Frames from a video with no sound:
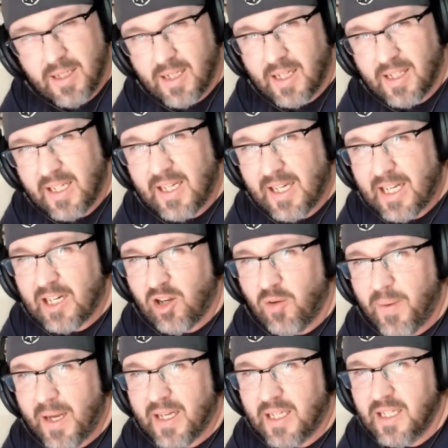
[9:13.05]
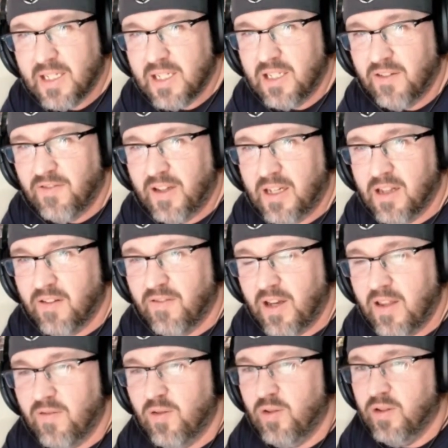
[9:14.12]
I think I got to go back and listen to Fate of the
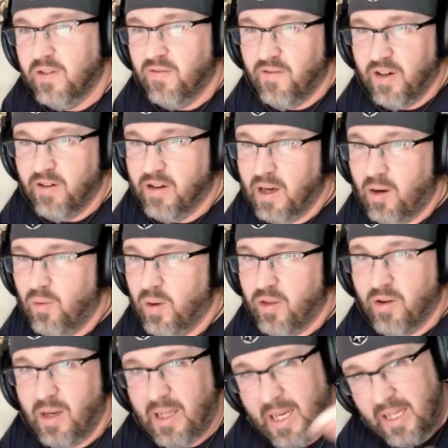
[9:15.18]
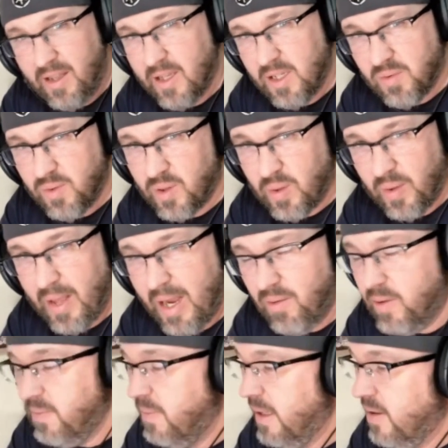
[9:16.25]
Faithful and figure out whether I like this one or that
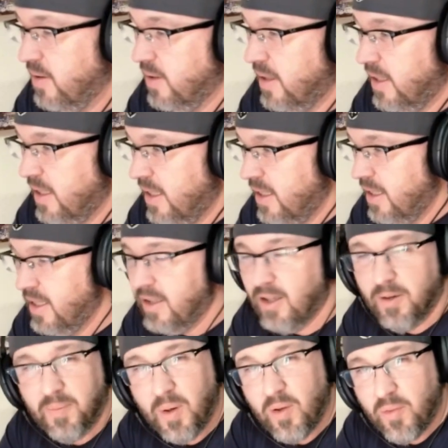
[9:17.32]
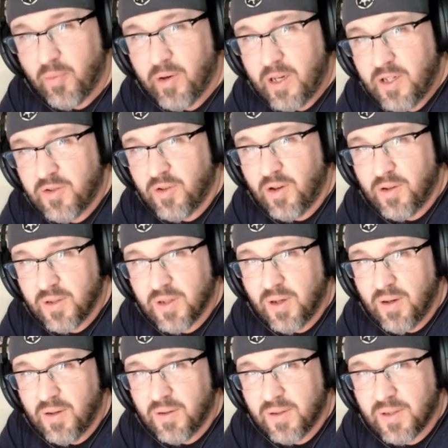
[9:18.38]
one better. They're both pretty strong
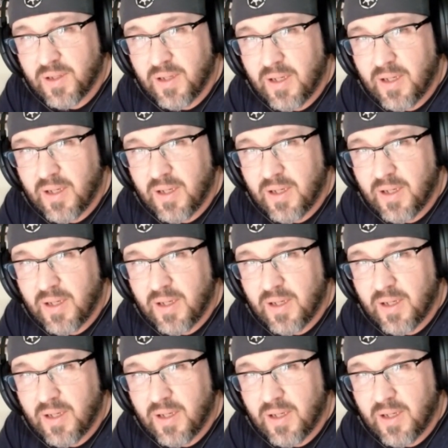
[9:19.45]
songs.